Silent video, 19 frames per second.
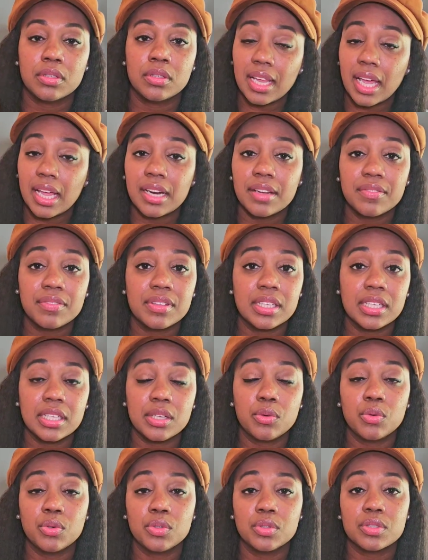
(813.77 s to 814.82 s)
a lot of the
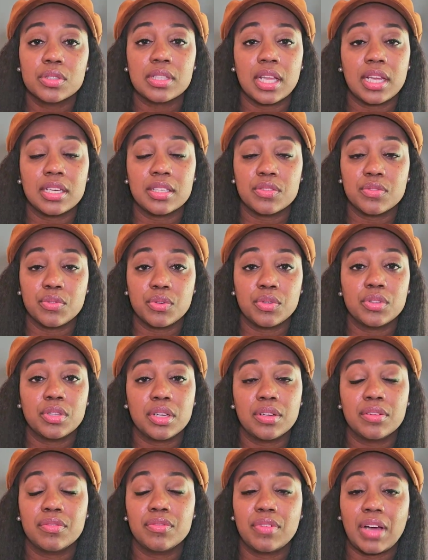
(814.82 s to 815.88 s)
oils that's full
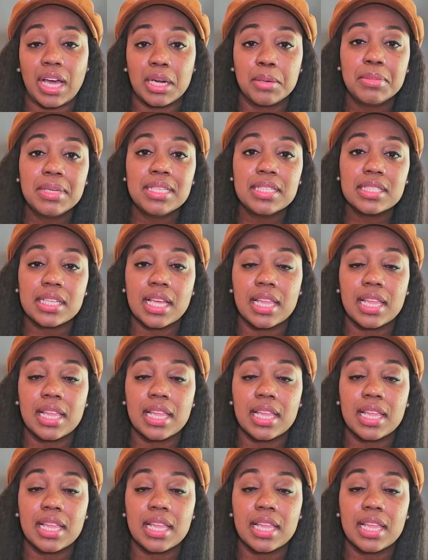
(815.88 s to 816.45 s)
of vitamins